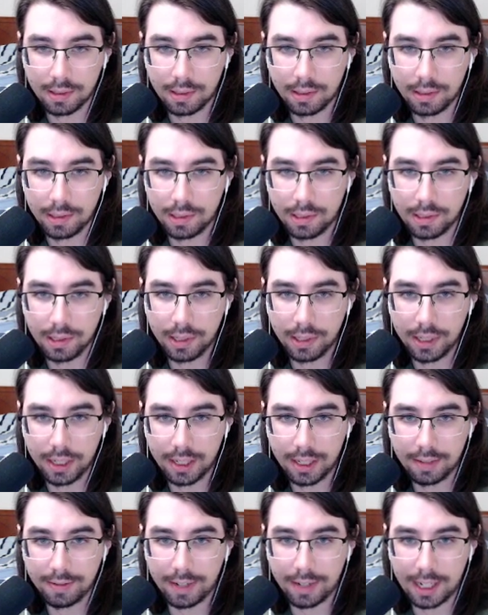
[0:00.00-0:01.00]
good
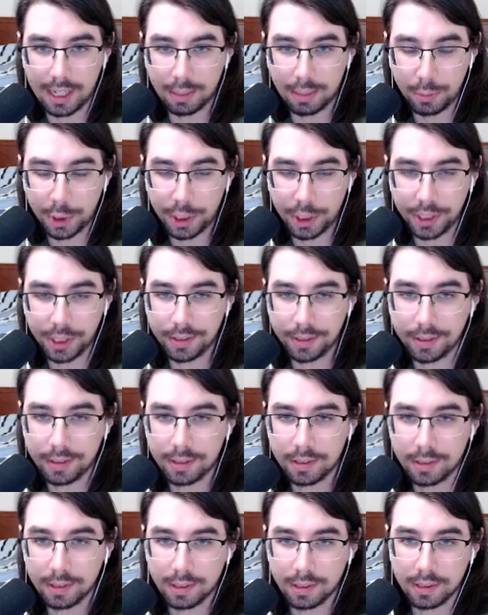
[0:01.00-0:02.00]
enough option.
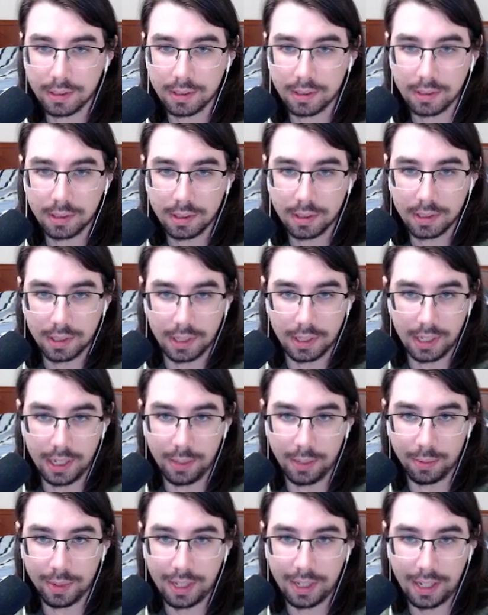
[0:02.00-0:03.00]

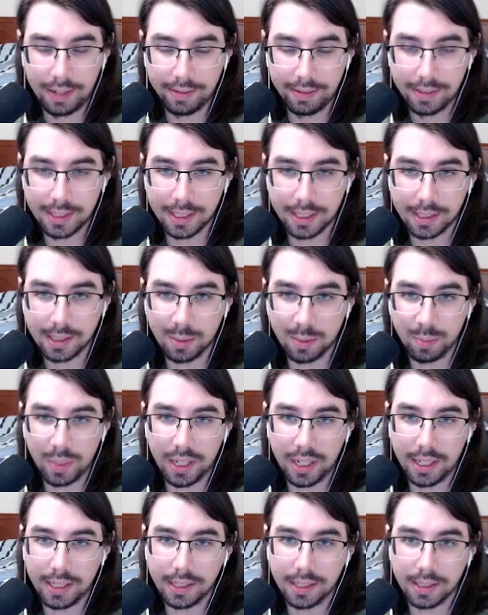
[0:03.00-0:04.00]
And we'll have the
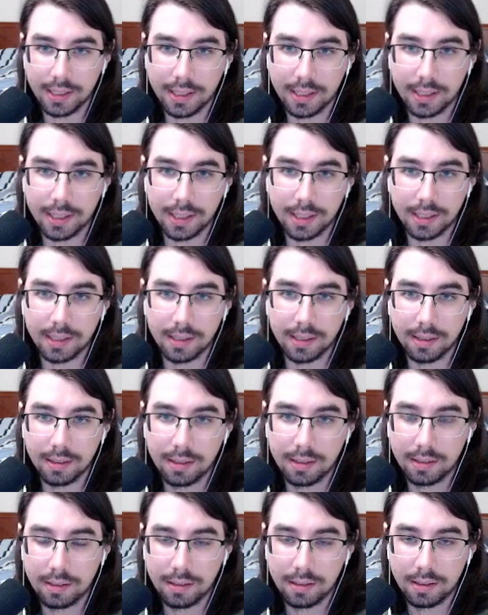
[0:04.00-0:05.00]
combine on the
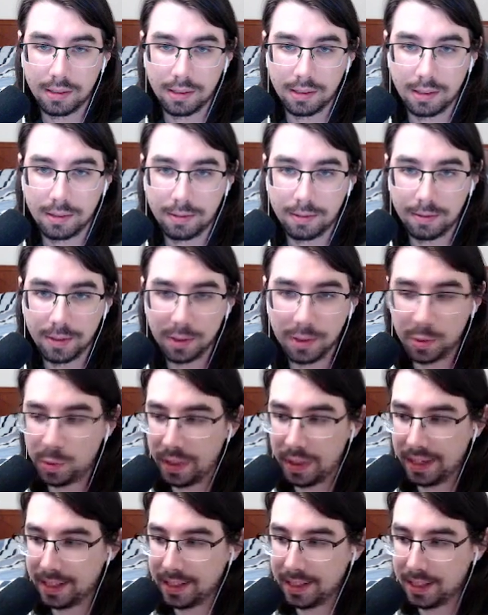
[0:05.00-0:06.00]
Frilled
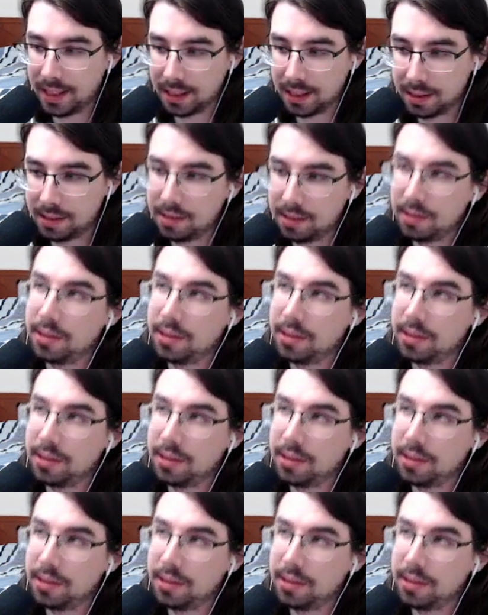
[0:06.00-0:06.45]
Dragon next turn